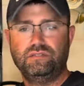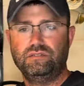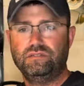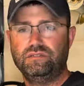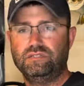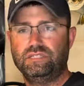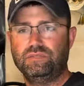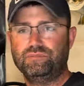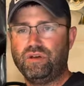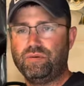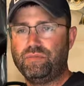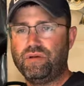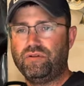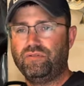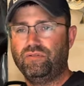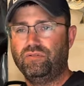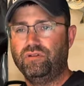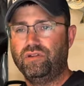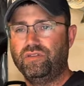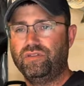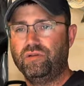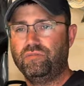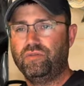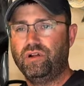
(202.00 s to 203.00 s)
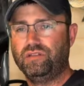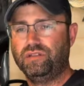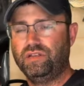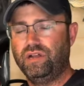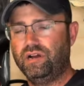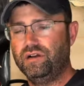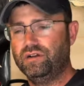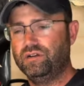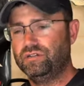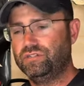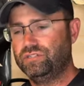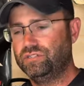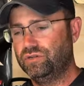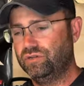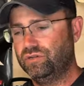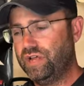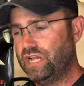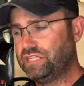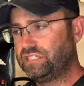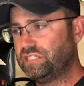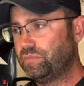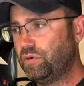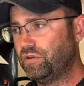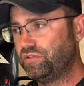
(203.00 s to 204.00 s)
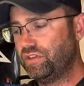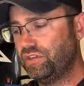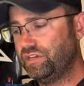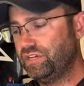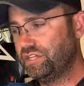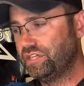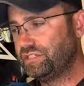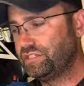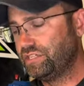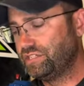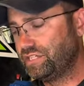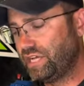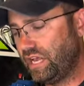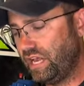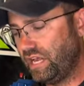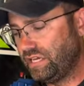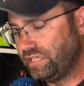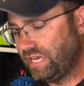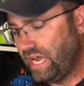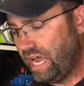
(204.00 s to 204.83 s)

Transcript: It's about my rule of thumb right there. So that's about the distance I like to